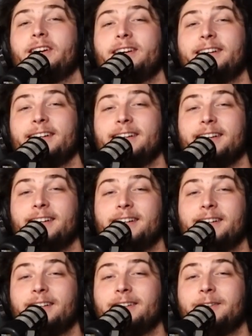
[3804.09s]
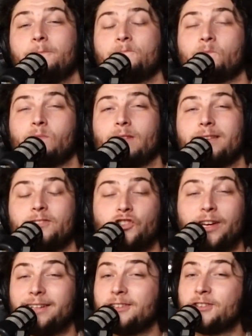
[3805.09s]
on uh
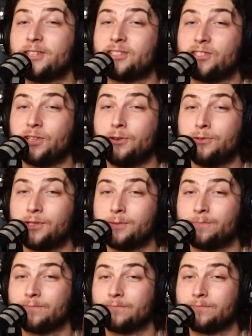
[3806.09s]
Chandler does jokes